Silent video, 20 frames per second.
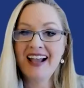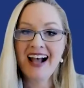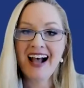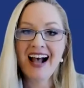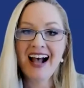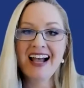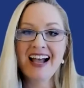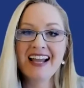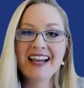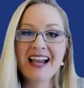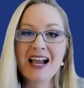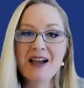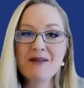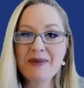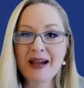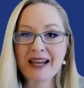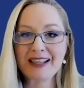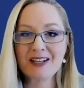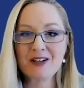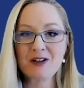Hi, I'm
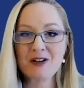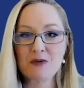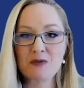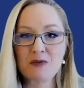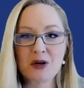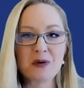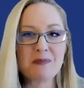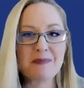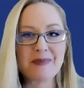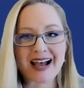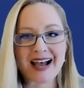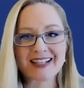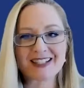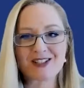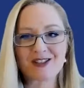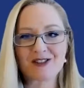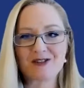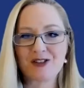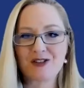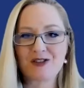Maile, Collmer,
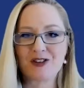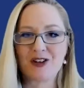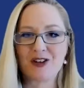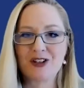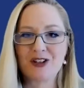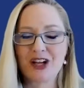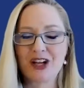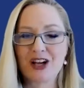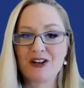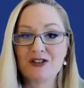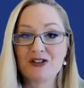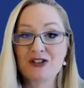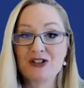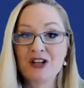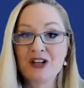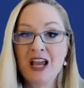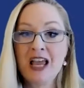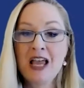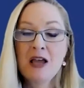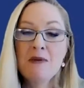Master Referral Coach.
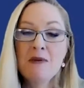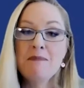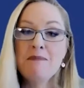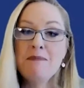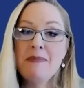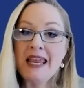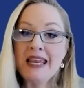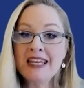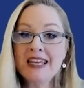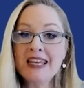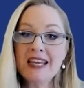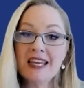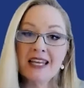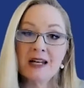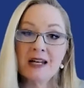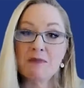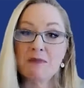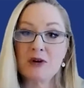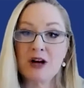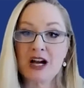Making an
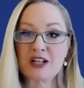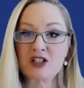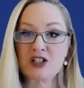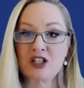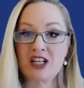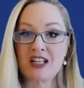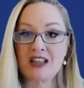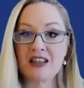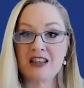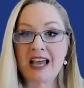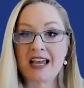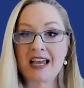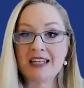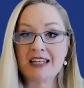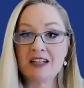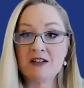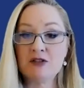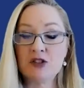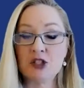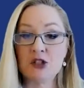impression that
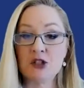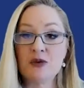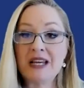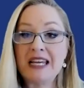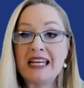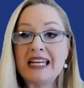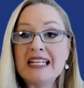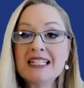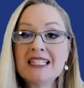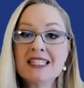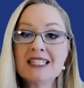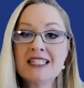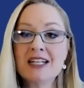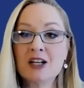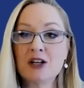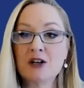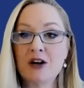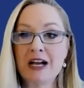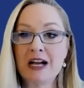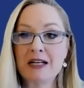gives you
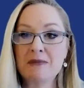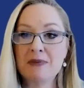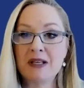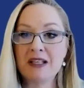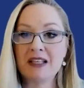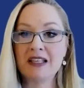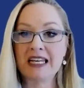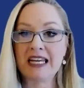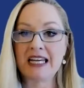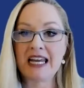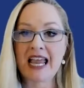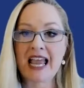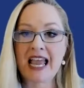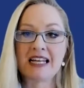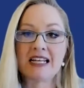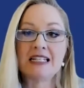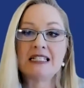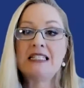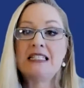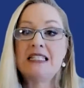instant credibility and
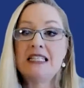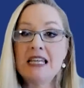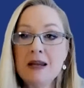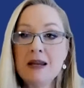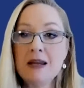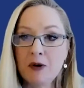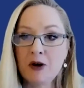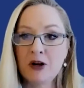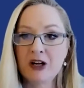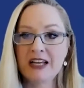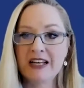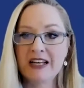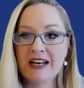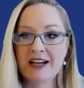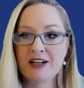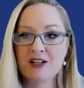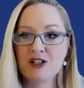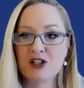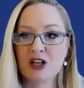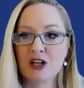a deeper
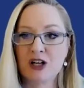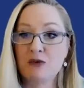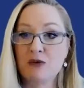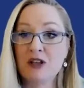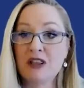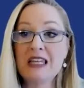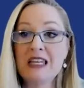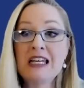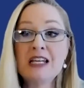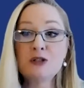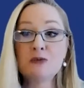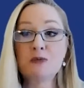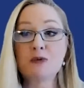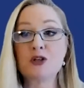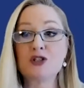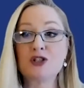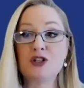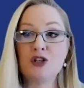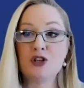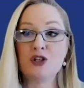connection with each
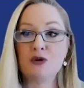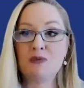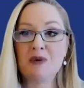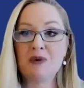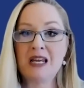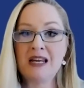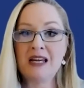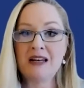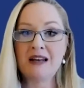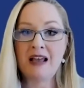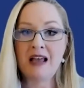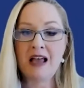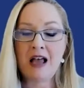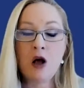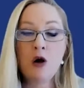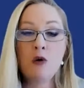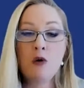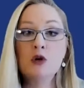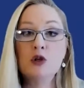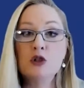person you meet
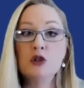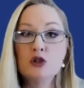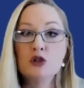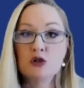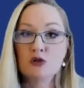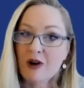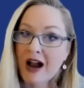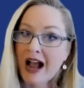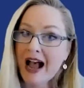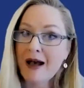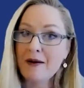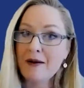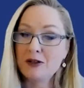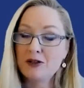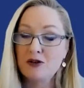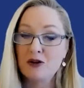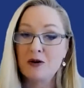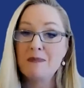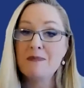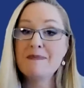will
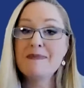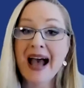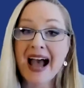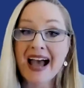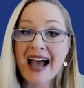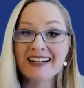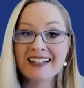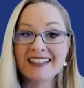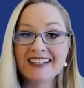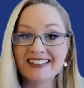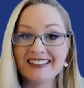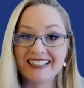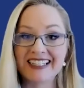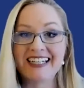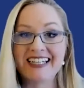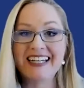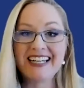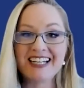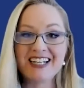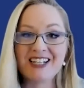
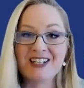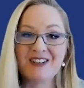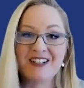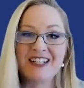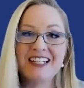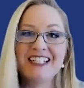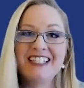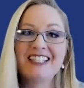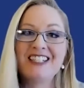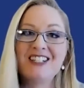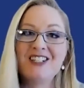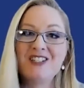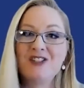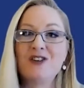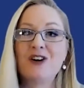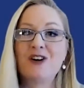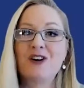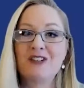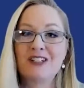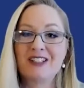dramatically increase
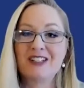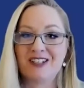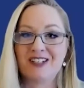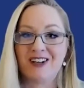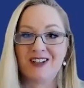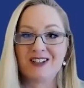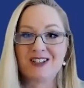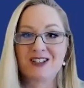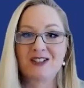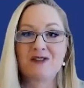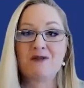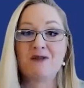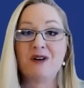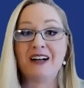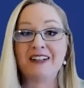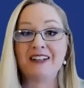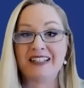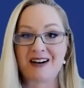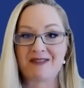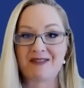your results
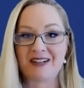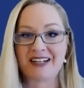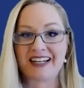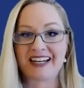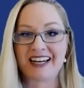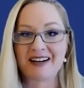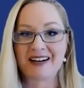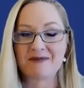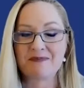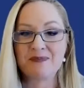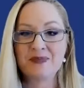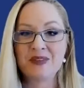while networking.